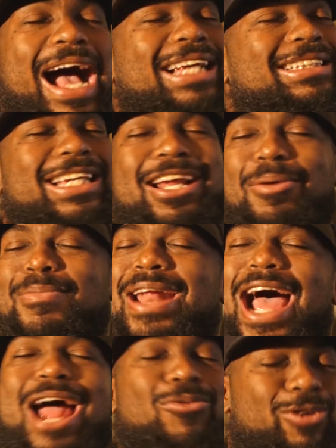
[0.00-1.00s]
I said,
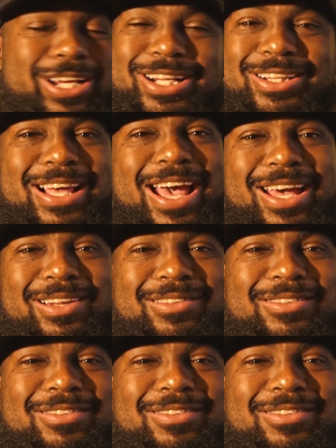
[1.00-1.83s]
I'm not reading that.